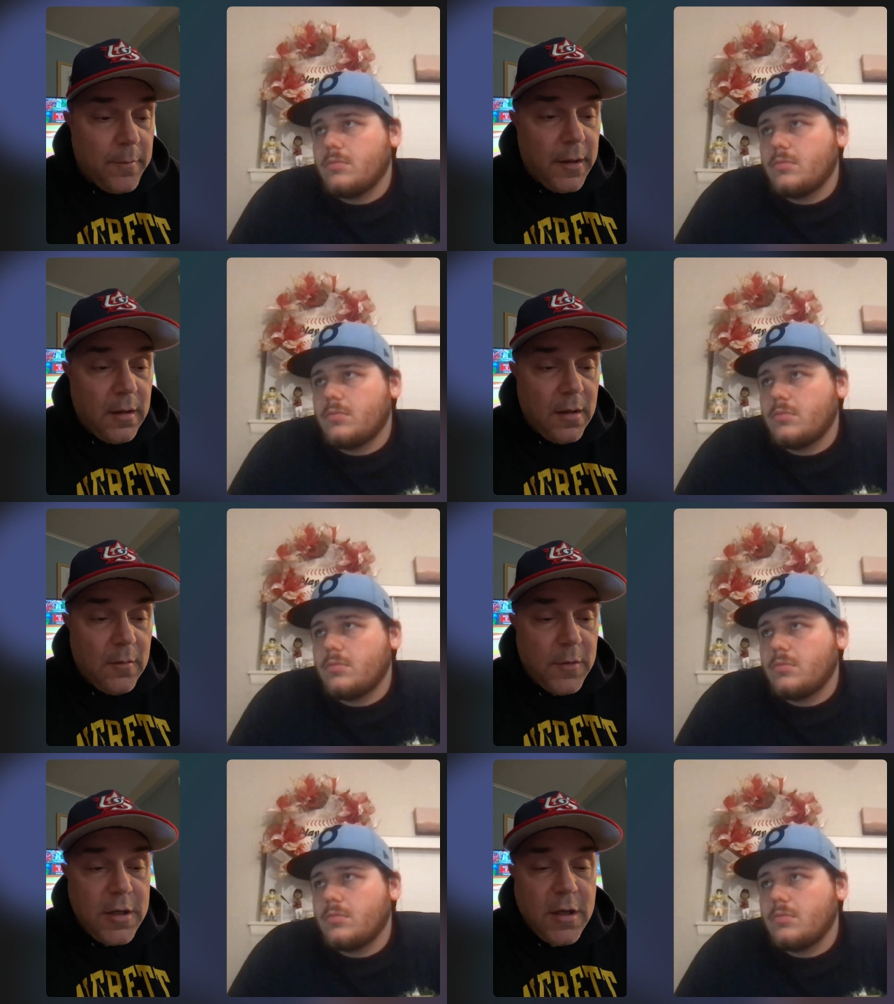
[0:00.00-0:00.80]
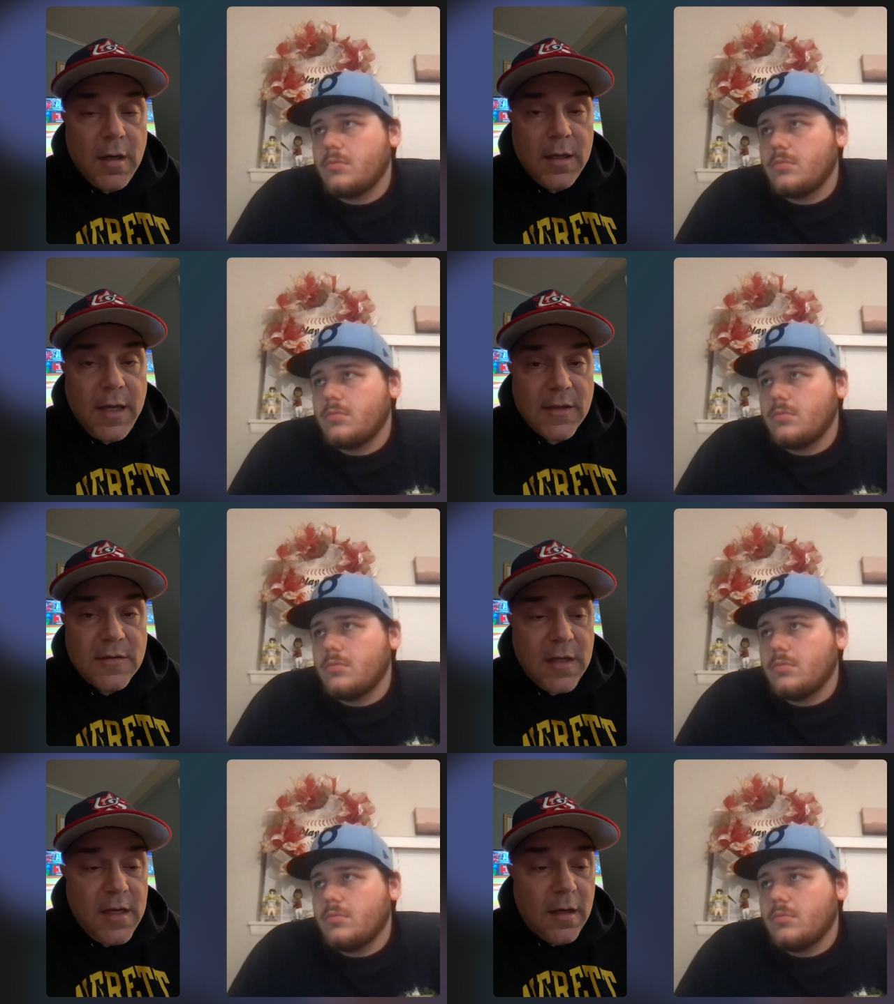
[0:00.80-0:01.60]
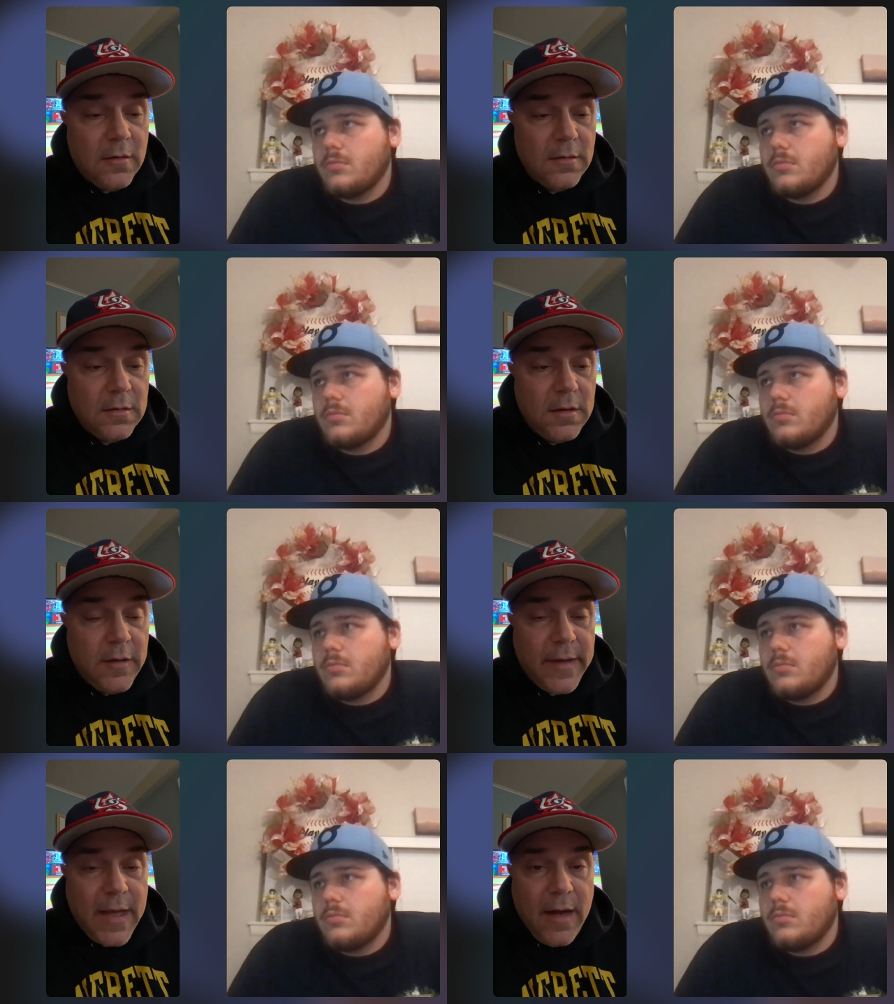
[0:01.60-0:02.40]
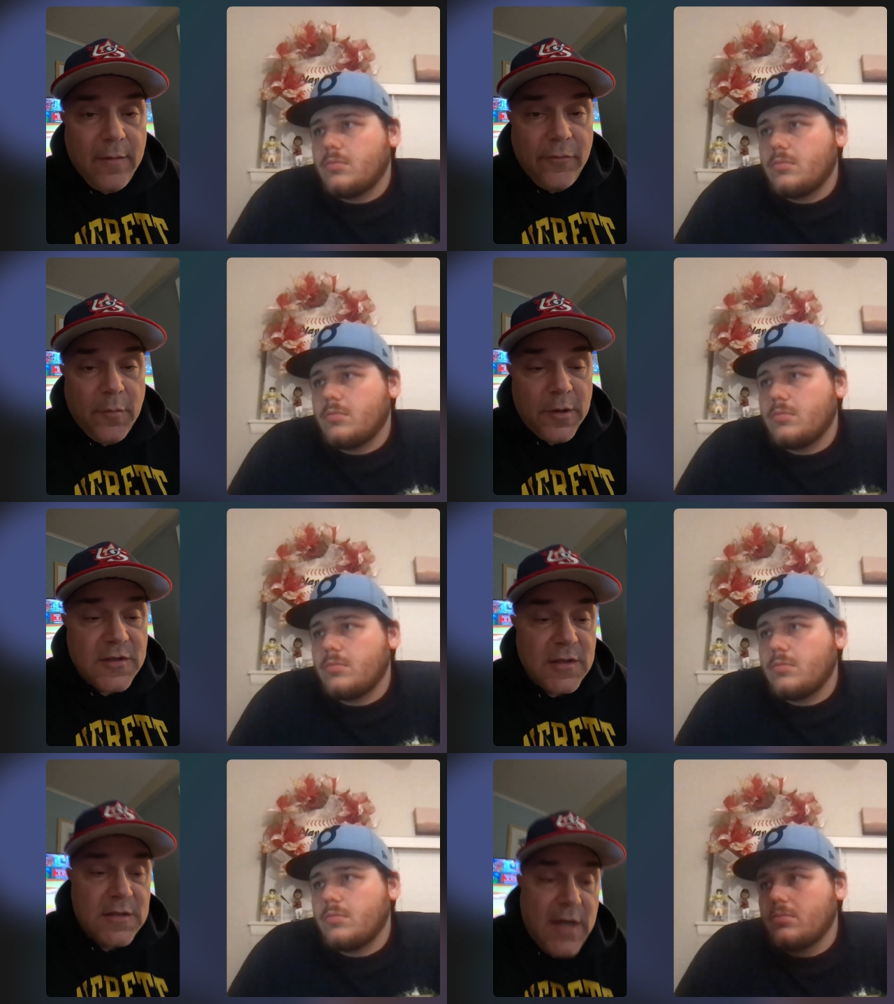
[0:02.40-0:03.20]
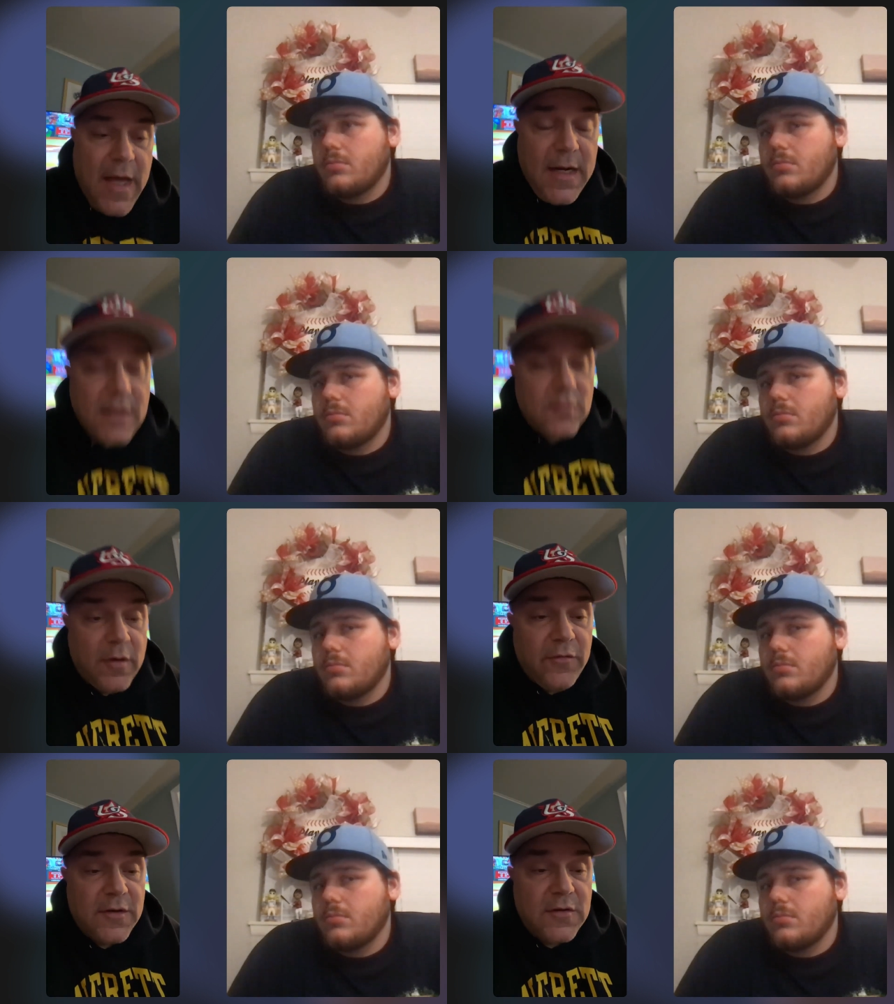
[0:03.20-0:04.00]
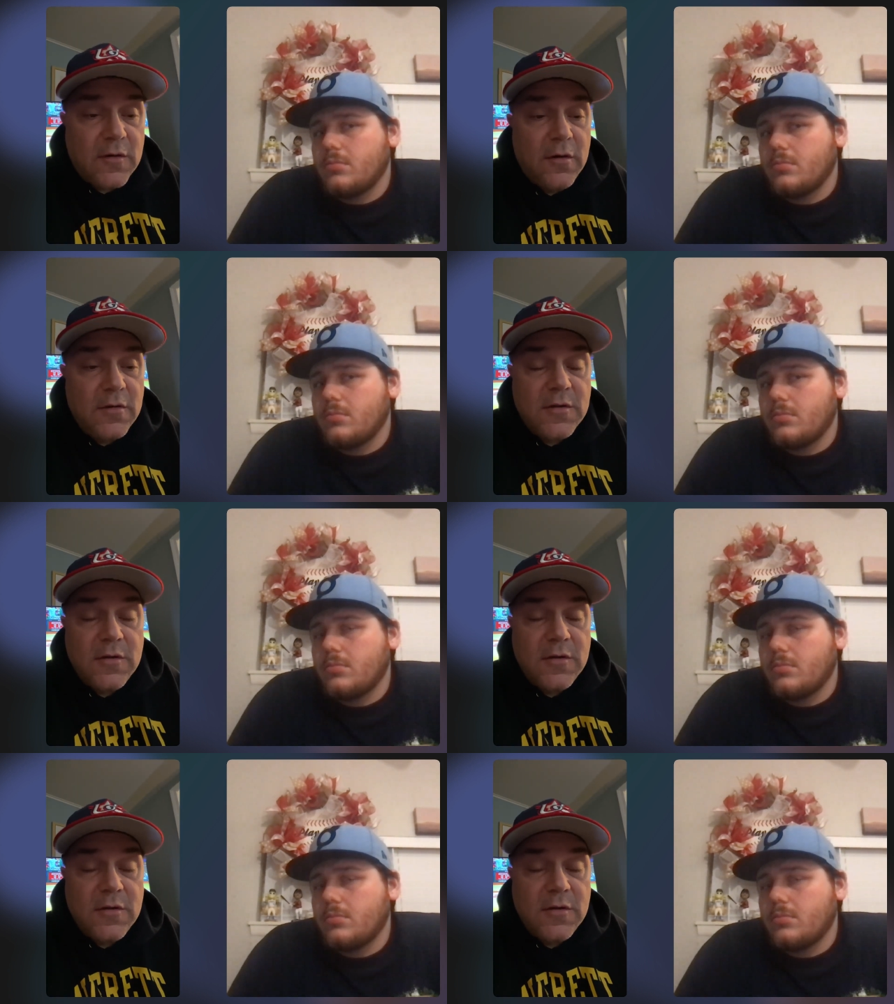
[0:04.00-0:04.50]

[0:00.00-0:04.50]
Speaker 1: But when you get Castillo, you know, he got him from what Cincinnati, 25 starts,